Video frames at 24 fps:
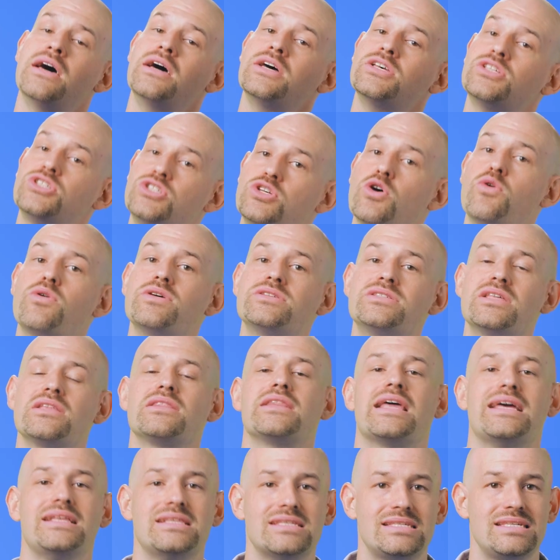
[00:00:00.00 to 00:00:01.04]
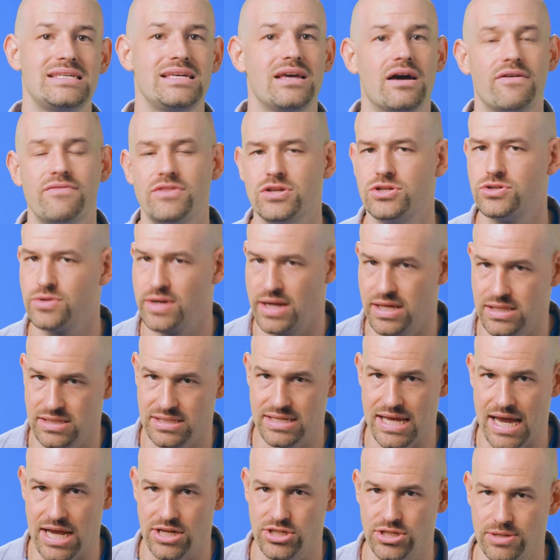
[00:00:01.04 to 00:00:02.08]
so does the latency of the
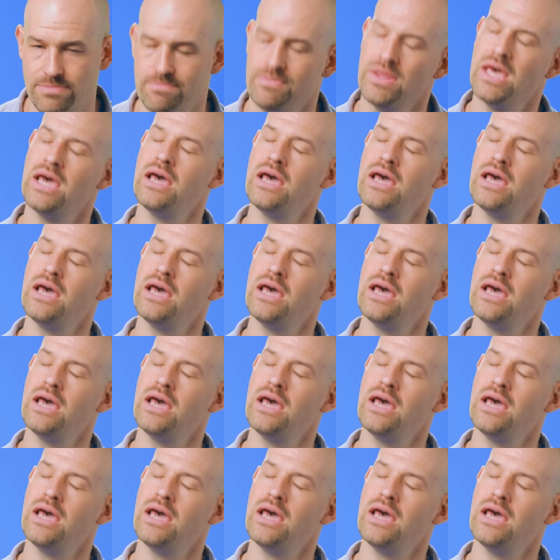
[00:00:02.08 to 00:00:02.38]
transaction.